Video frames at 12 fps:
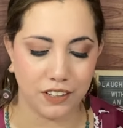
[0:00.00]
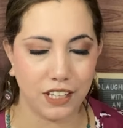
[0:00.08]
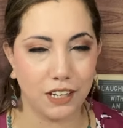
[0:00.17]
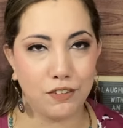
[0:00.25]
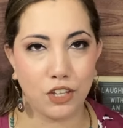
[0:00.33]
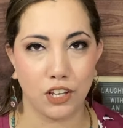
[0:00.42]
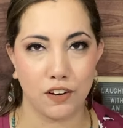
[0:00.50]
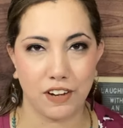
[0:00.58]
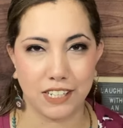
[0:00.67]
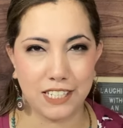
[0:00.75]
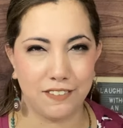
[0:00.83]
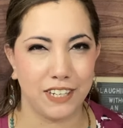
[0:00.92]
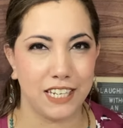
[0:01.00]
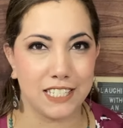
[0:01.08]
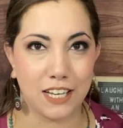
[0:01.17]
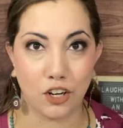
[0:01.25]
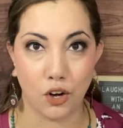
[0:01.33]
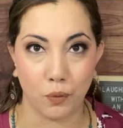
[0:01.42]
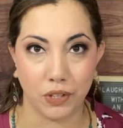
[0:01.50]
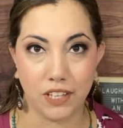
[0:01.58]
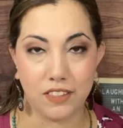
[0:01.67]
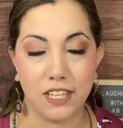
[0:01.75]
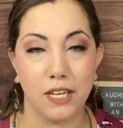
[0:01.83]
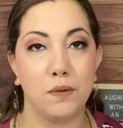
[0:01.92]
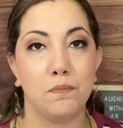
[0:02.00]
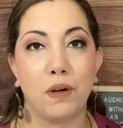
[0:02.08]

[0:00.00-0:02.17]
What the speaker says: they give you a lot of activities that go with the theme,